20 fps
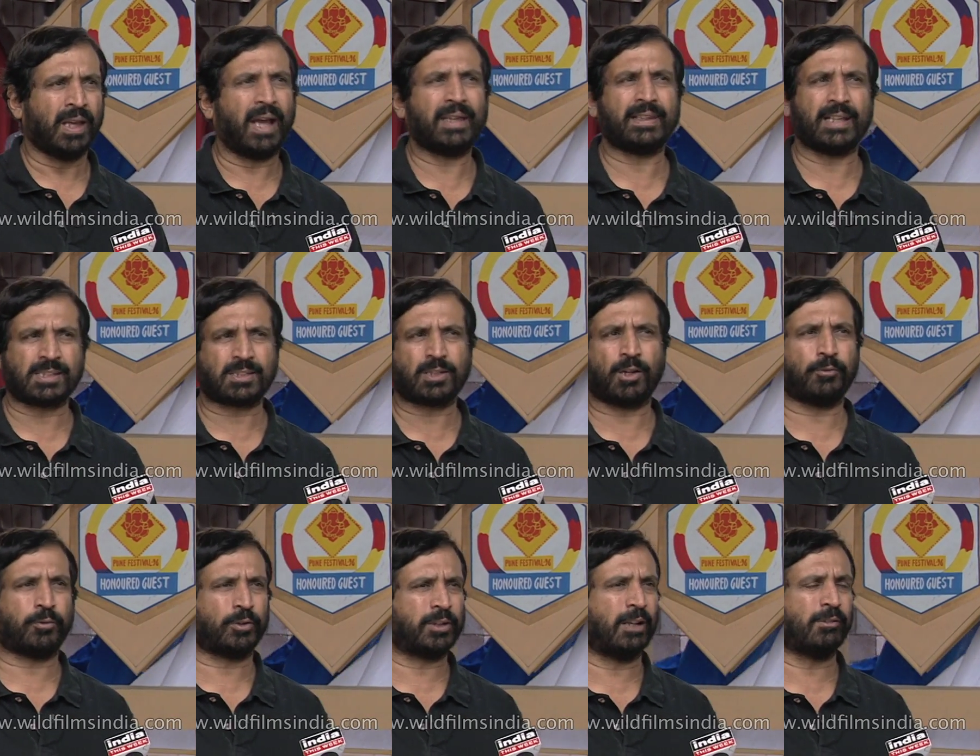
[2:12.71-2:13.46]
and that's
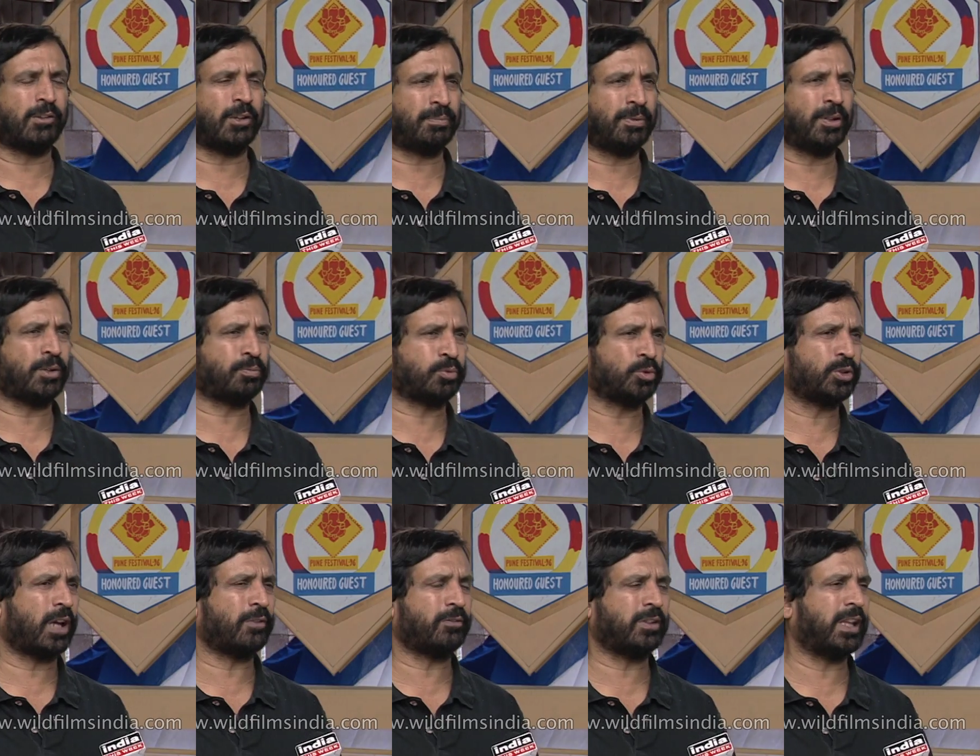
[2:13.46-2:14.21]
how for development of
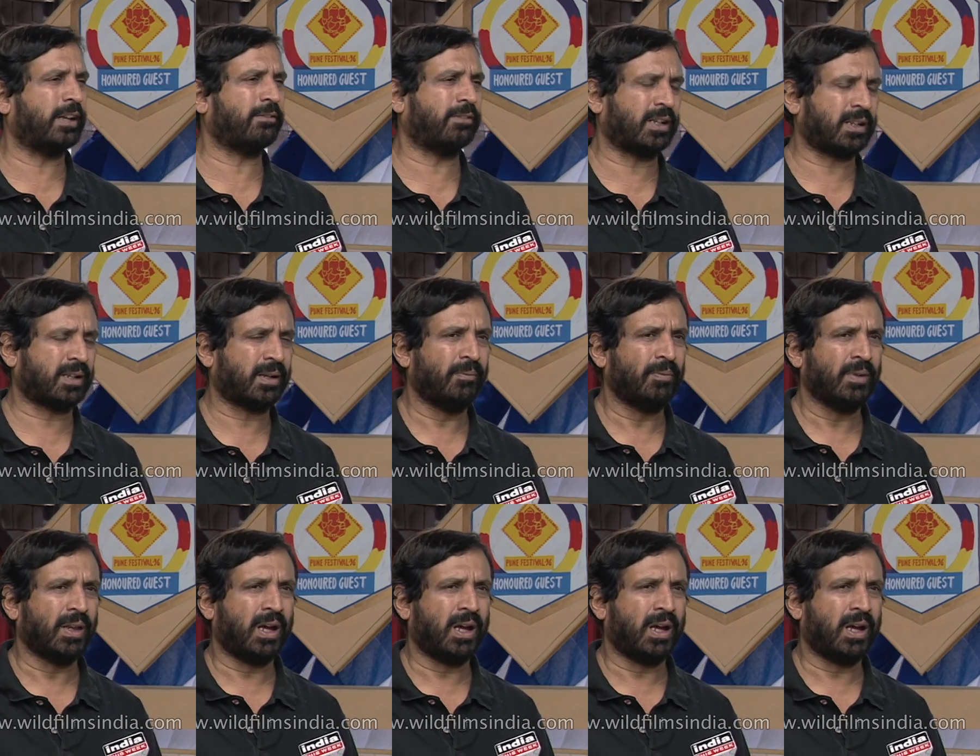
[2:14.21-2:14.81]
Pune we never